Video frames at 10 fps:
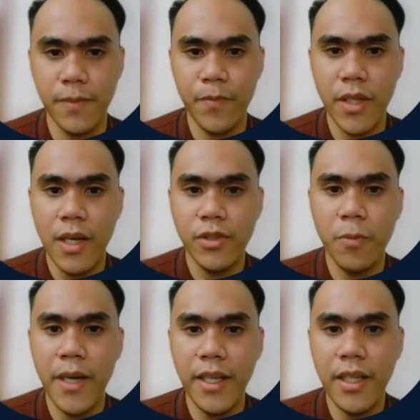first.
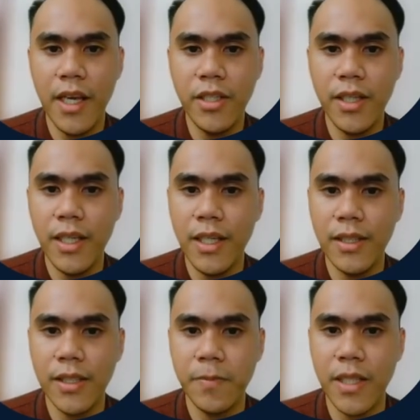So by engaging
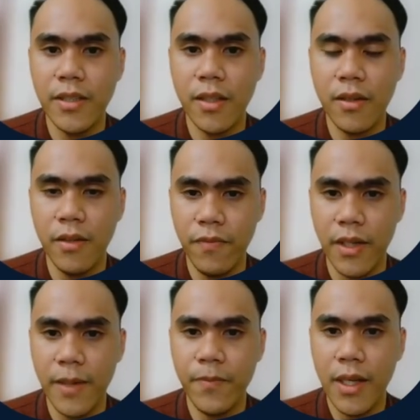in substantial
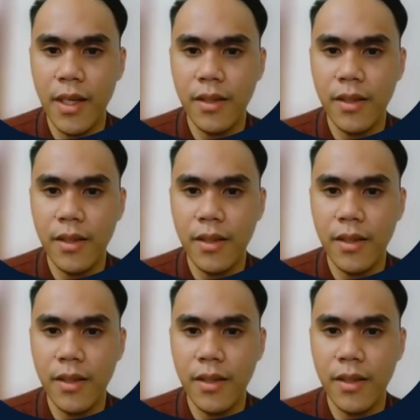conflict,